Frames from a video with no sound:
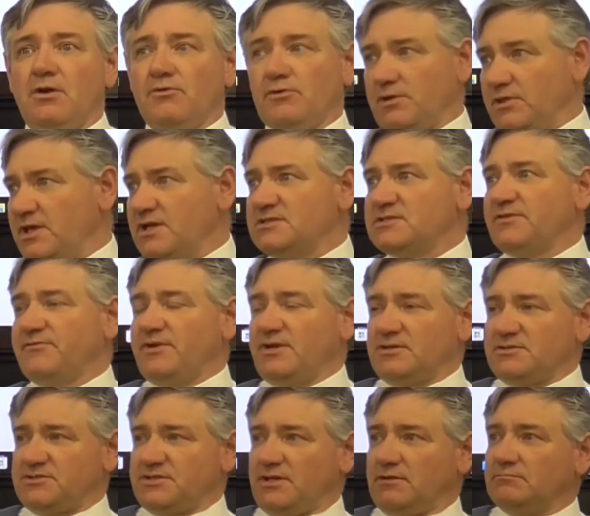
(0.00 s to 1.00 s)
Release of
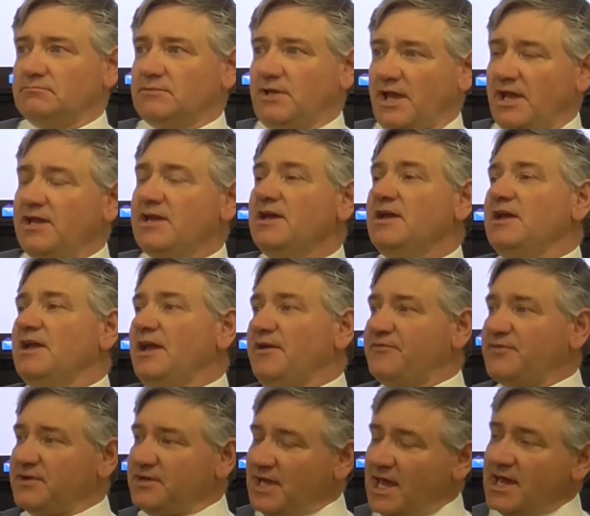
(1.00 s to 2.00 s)
energy. Okay.
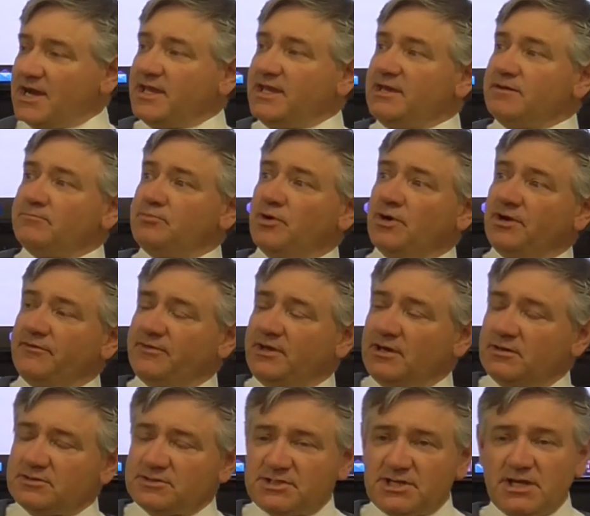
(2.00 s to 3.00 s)
If the net input of
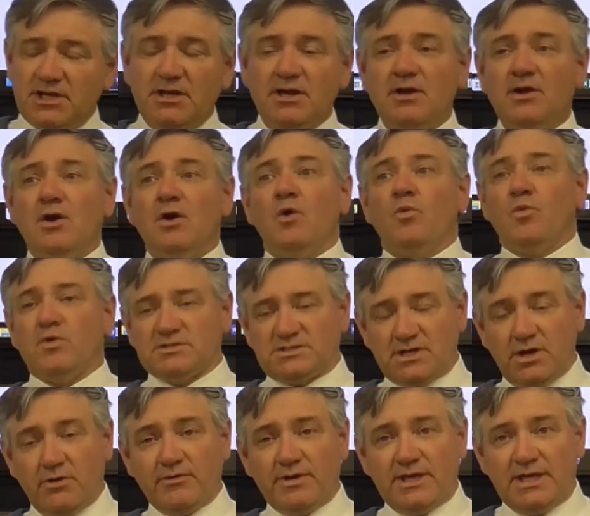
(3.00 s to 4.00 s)
energy was
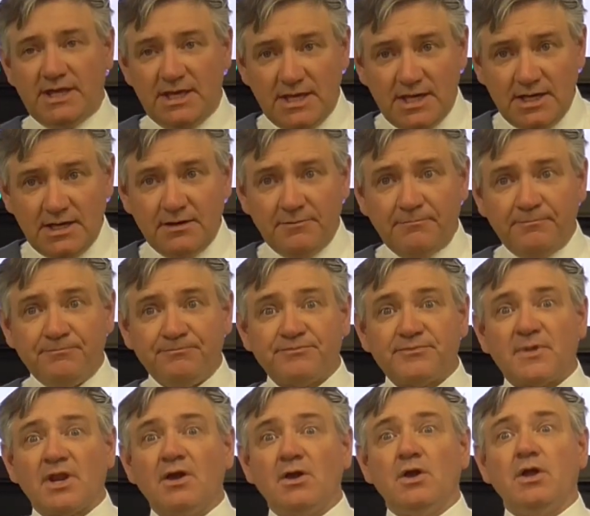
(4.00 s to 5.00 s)
going in,
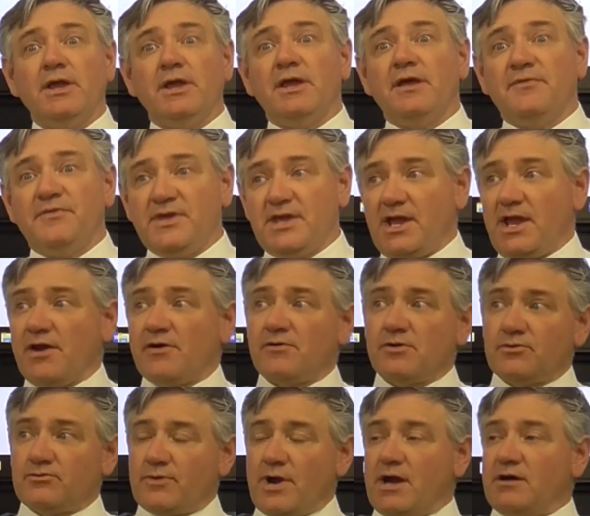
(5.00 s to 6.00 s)
the air
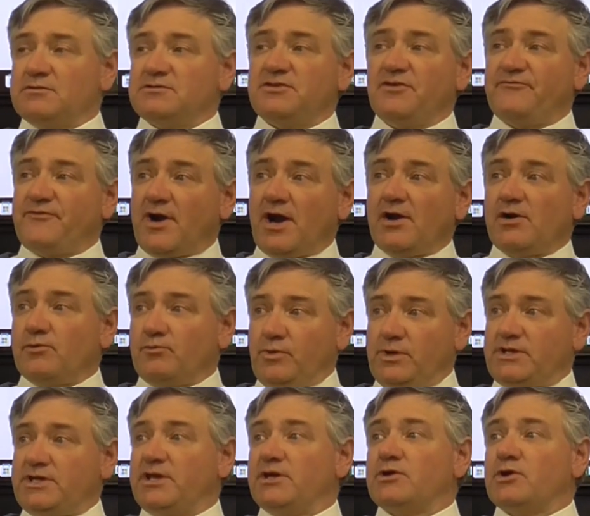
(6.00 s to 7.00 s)
around the fire
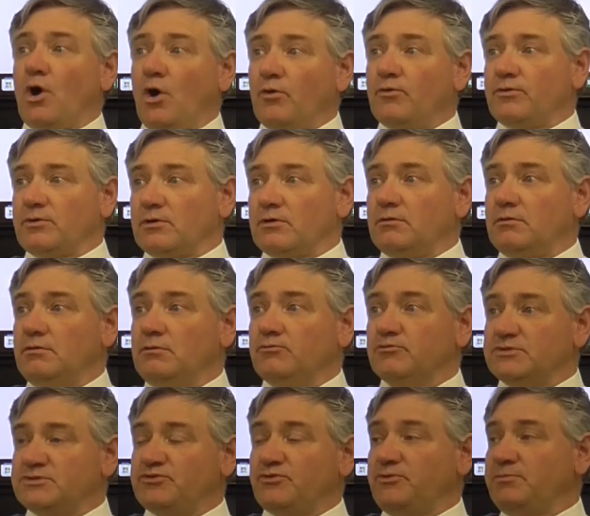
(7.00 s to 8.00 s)
would get colder,
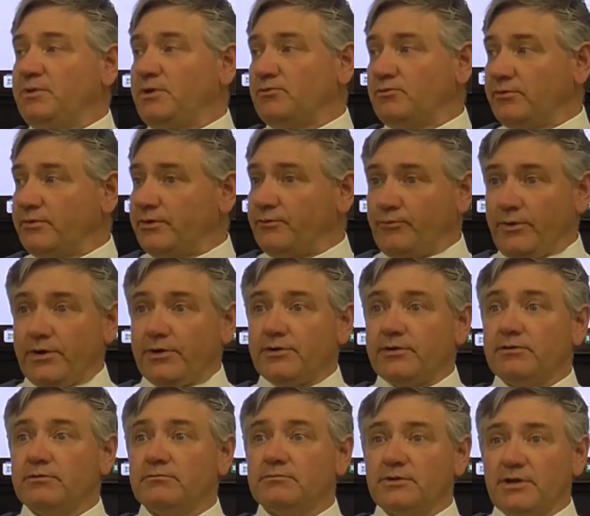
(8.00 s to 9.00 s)
which would be really
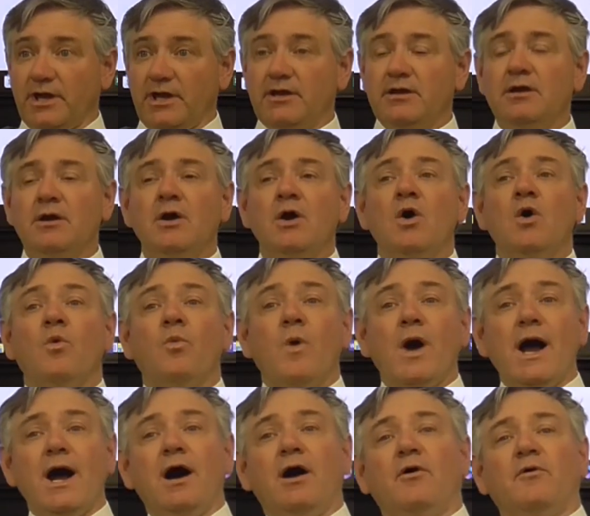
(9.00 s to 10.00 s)
weird. Okay?
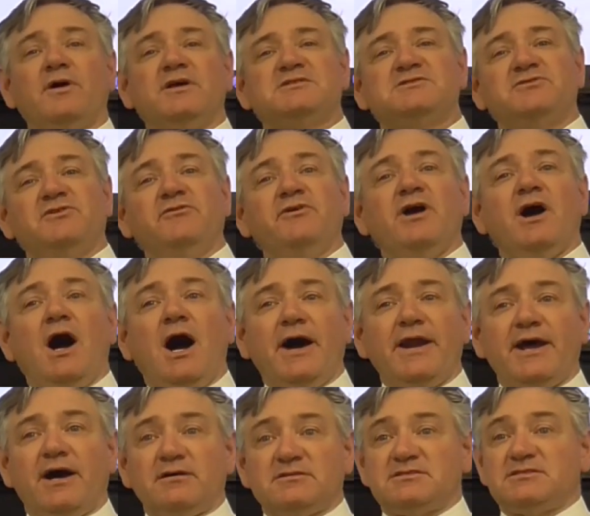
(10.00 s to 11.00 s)
Wow, it's really
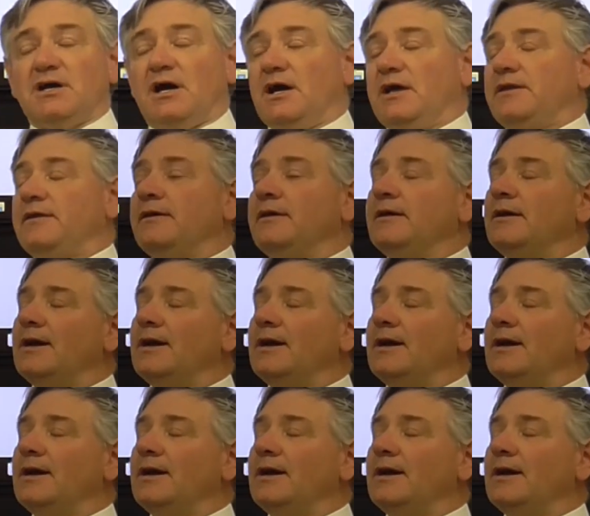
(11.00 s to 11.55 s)
hot outside.